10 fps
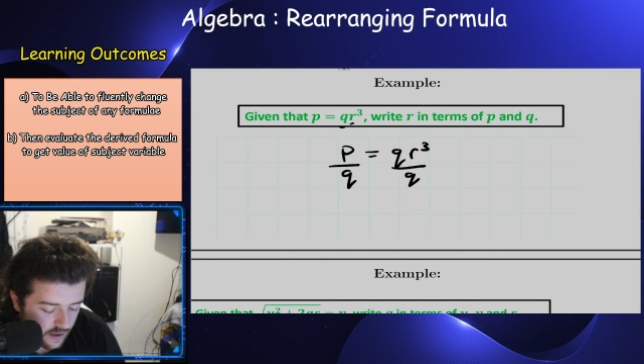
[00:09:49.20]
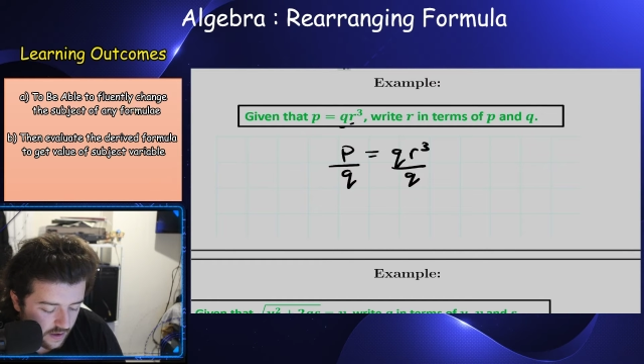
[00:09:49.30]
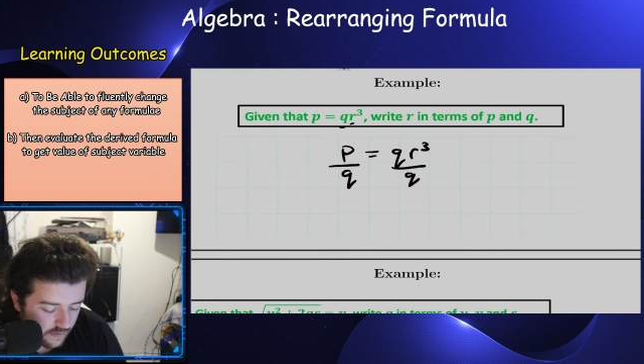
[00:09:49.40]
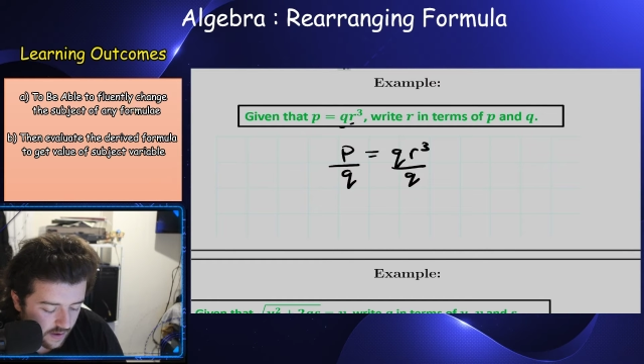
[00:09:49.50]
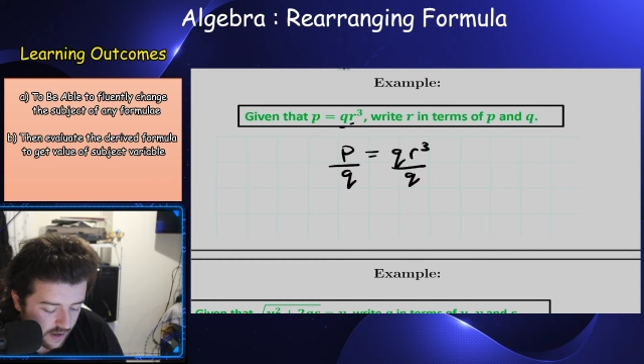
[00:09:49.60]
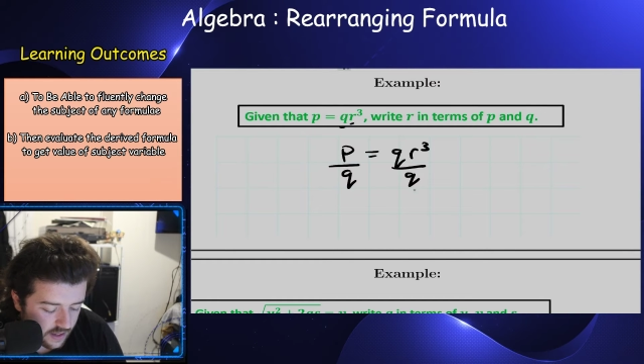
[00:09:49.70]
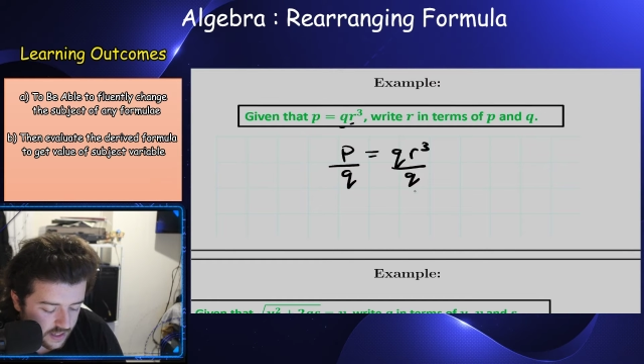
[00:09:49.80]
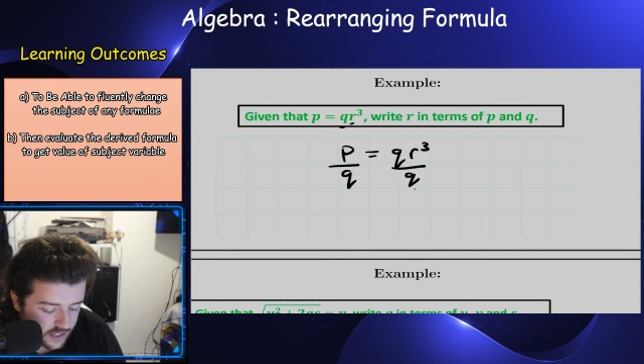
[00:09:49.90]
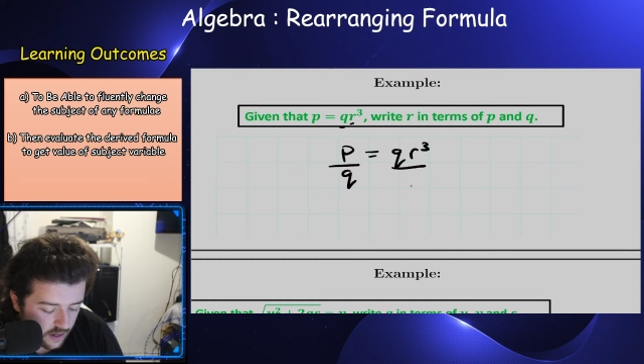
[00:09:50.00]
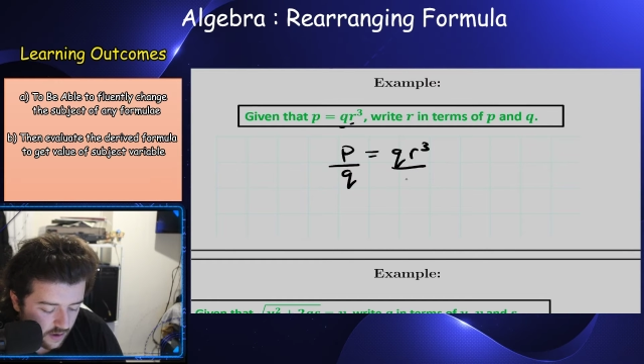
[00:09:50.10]
Right,
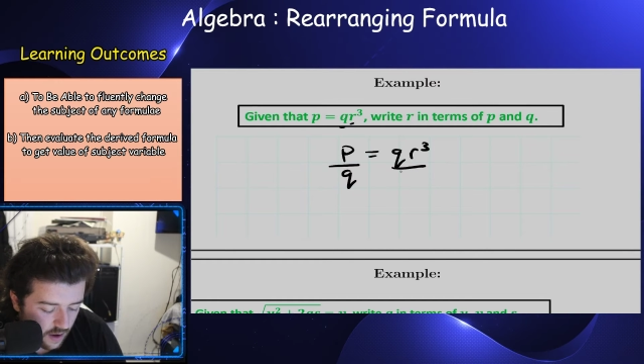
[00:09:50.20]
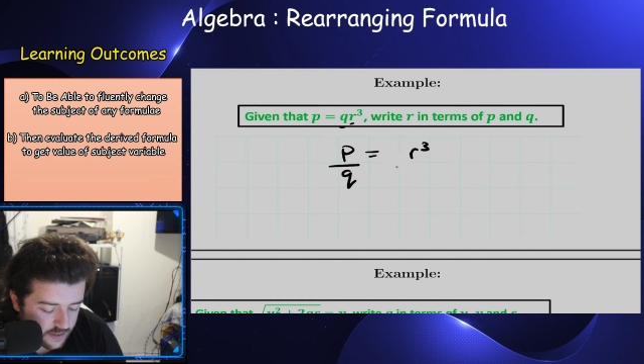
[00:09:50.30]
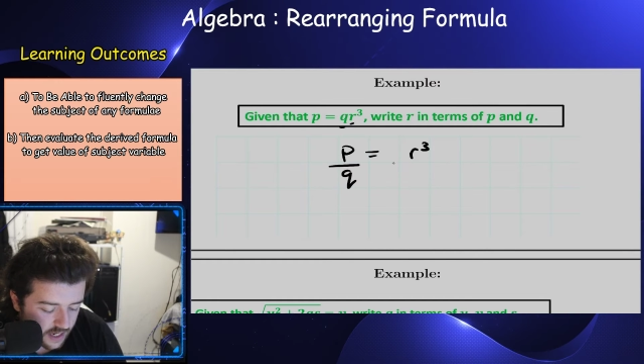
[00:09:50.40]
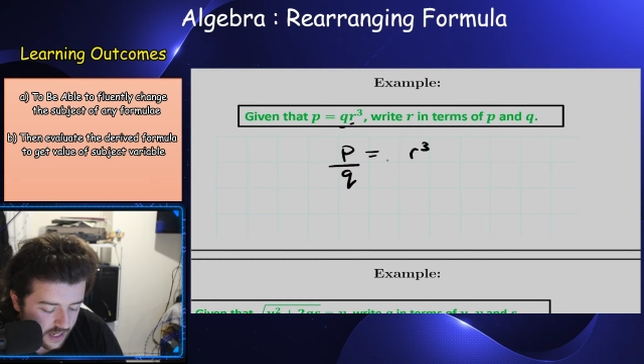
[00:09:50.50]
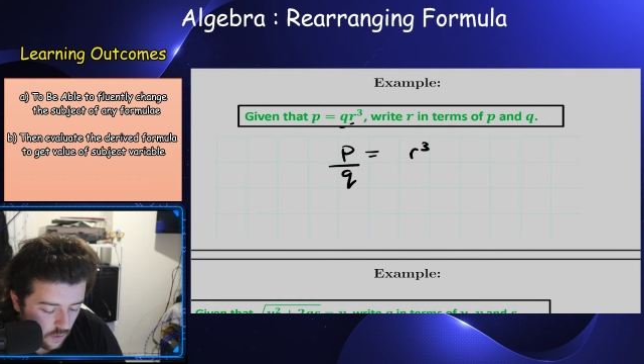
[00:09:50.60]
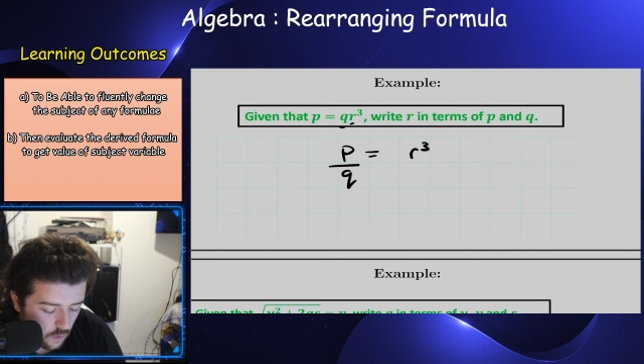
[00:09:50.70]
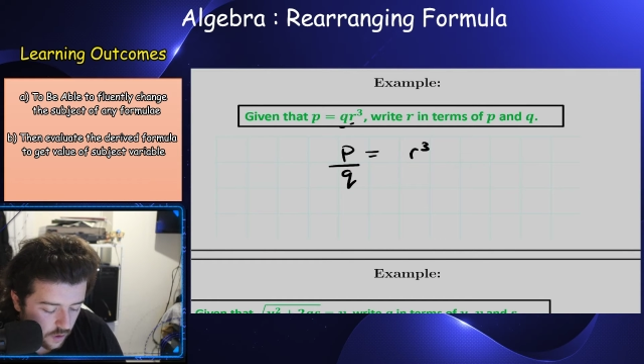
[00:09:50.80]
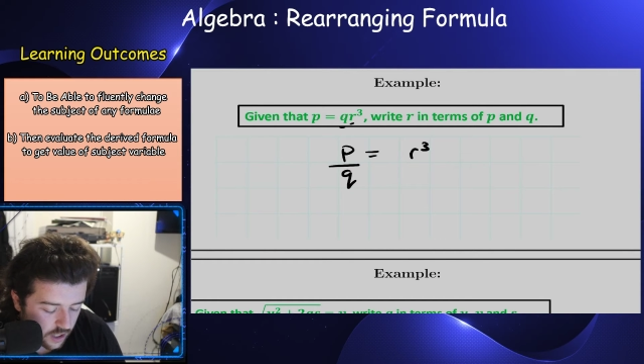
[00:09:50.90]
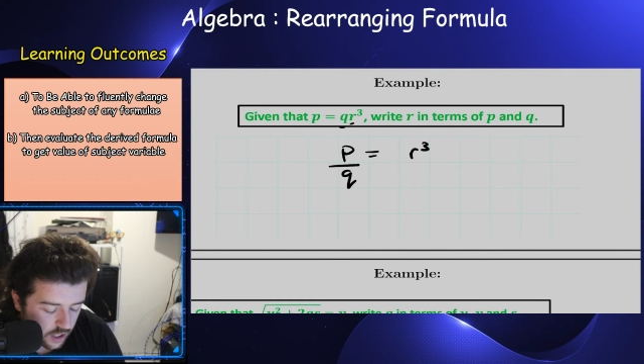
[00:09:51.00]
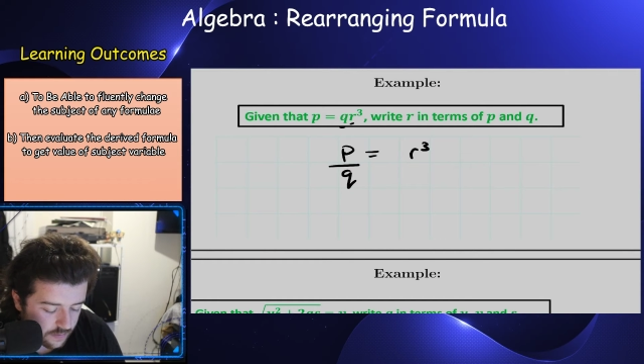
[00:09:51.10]
so I'm just going to get or
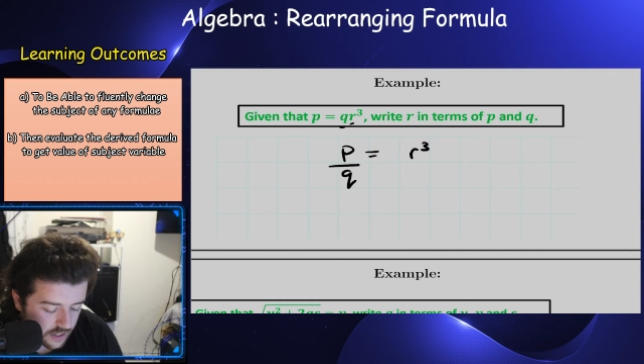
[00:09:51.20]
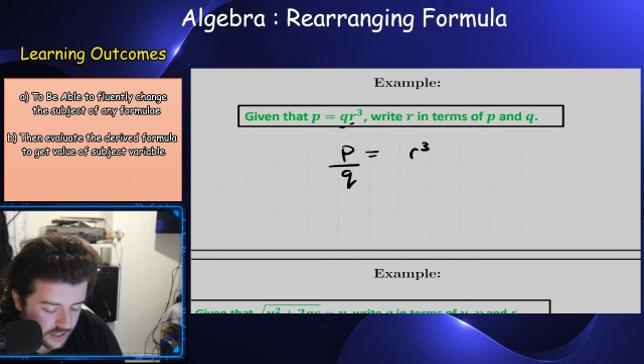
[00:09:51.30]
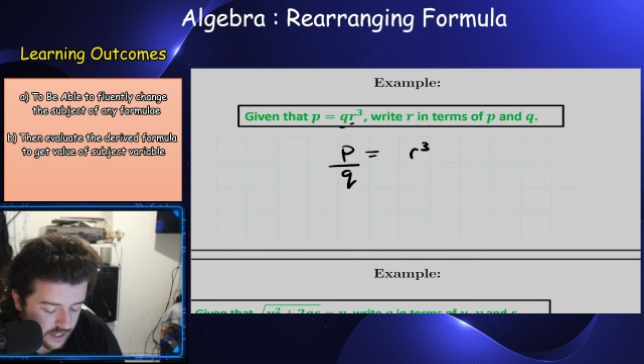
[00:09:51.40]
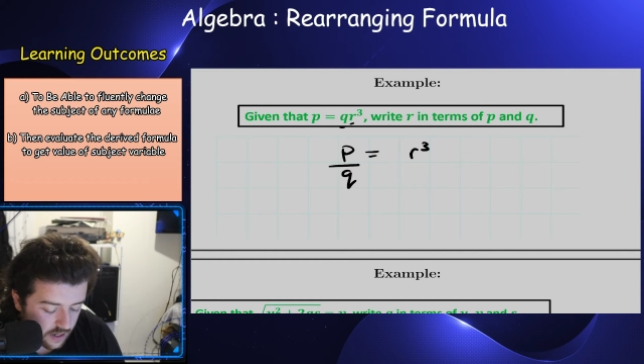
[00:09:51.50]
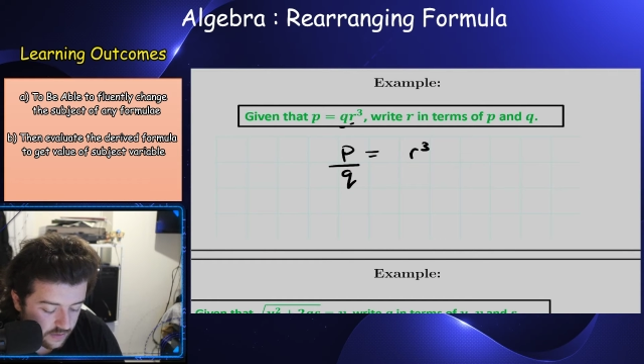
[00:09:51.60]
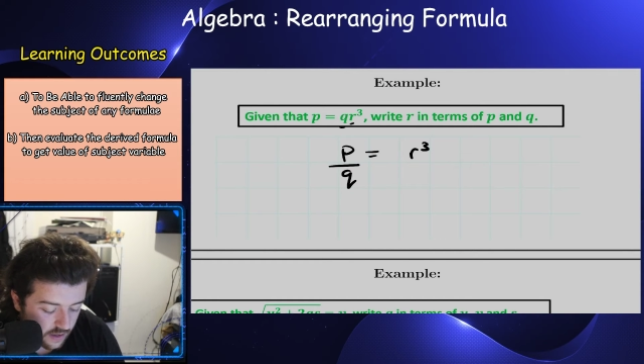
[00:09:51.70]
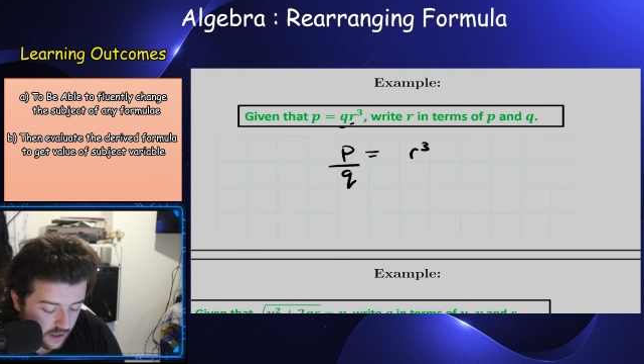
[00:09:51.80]
cubed on its own,